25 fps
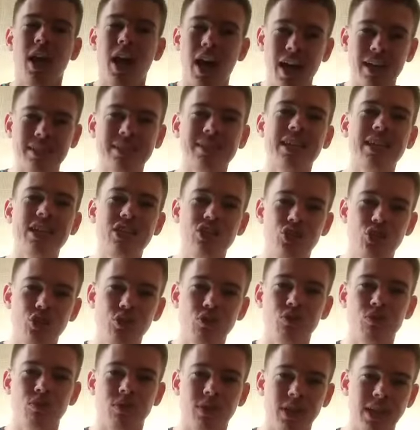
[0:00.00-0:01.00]
I say
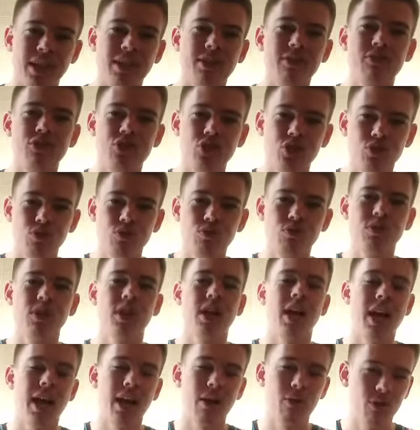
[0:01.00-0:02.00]
June, end of June,
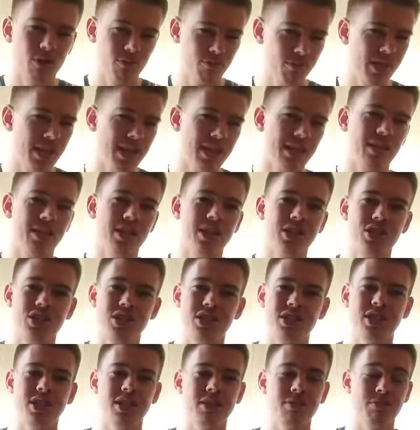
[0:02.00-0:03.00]
I want to be at 100
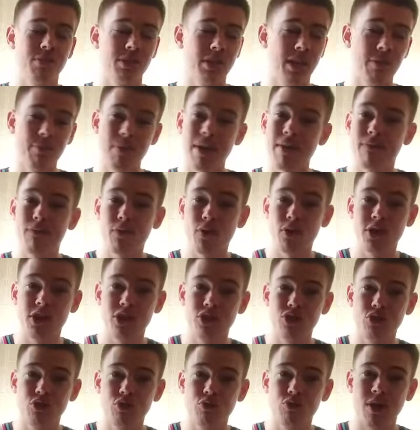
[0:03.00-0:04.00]
subs. I'm at
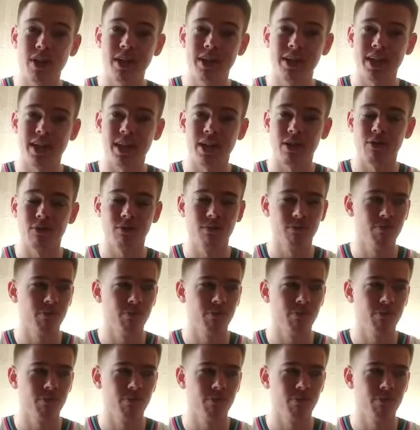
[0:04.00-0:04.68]
42 right now.